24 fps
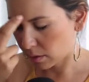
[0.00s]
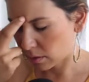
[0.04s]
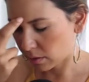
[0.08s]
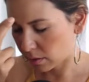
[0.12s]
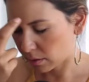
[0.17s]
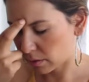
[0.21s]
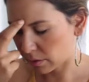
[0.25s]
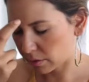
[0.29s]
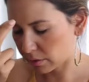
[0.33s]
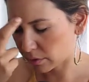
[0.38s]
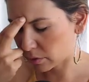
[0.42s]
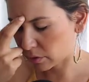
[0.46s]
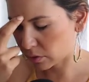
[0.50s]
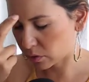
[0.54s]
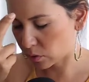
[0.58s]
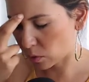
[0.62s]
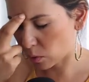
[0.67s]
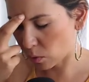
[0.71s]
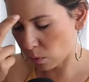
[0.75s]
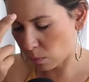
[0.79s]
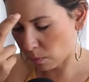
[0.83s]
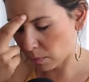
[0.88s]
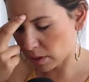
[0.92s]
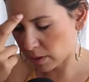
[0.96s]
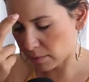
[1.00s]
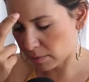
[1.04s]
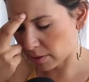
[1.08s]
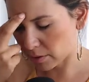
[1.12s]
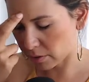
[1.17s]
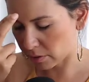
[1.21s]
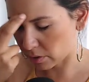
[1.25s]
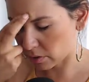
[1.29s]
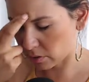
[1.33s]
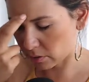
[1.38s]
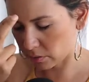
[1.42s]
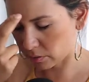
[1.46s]
There are so many
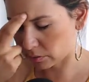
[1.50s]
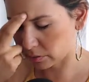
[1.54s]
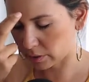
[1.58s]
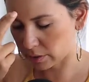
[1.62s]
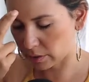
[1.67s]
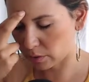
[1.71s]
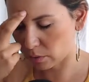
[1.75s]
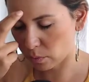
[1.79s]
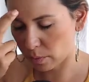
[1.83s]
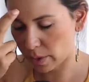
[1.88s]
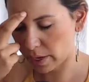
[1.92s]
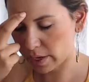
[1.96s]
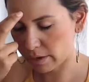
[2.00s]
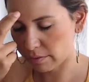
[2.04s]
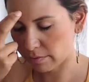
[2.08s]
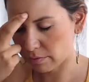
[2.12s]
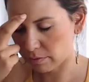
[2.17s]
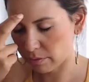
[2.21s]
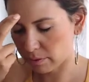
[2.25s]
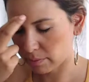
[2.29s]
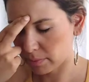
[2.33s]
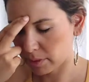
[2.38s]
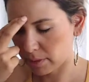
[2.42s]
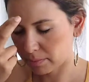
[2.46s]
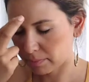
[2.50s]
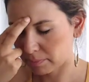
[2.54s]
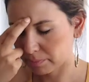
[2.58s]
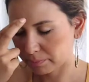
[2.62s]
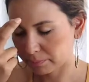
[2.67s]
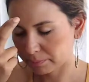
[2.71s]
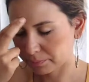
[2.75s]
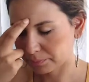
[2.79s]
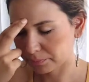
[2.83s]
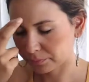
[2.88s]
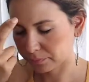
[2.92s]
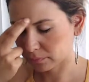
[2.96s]
miracles that are waiting for me.
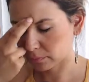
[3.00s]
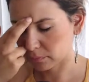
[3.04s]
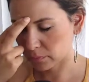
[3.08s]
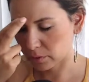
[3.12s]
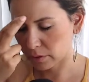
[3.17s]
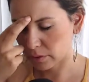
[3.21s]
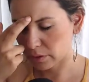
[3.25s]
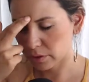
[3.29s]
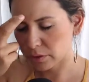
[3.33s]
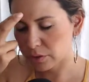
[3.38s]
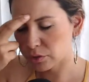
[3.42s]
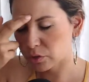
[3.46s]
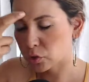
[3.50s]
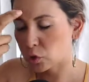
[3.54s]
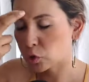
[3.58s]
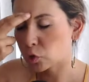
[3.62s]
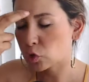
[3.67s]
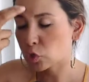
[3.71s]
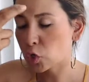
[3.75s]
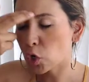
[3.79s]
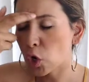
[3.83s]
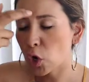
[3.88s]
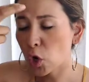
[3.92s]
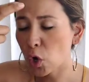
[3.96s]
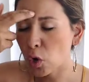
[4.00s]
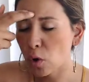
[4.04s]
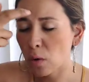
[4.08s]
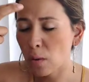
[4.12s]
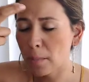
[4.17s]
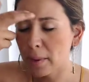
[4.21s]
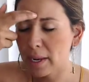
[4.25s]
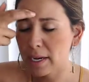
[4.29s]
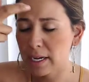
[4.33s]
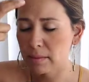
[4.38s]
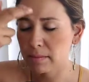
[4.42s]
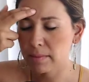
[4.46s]
There are so
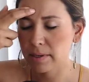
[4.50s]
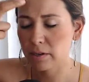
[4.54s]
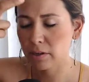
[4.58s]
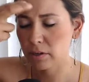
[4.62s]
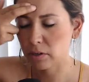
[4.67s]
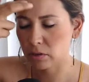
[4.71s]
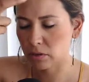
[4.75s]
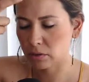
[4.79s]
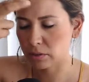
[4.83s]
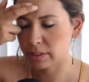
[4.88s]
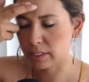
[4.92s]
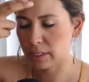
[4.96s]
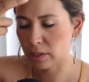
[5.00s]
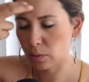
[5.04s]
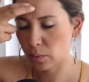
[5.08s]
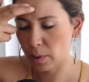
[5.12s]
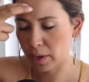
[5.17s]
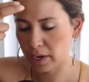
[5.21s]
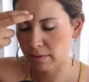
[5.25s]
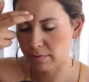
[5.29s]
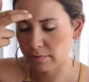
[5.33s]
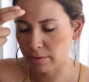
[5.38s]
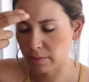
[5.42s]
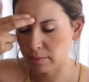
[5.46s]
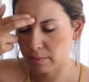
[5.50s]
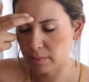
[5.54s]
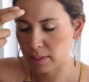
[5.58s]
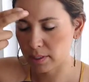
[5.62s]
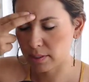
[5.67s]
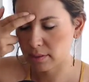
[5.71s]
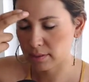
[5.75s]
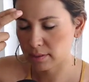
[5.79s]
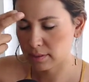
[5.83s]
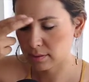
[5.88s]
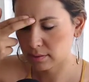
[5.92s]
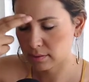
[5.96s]
many miracles that are waiting for me.
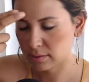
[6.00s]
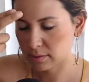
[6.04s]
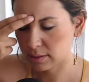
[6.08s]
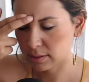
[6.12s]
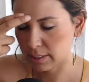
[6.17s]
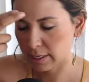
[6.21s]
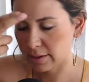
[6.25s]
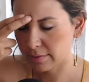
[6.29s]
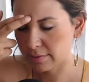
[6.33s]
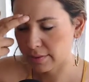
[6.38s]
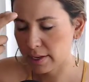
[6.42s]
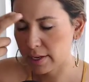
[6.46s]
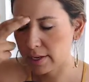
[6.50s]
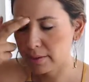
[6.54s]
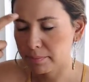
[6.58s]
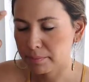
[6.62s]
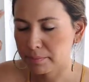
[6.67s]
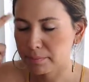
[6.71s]
Side of eye.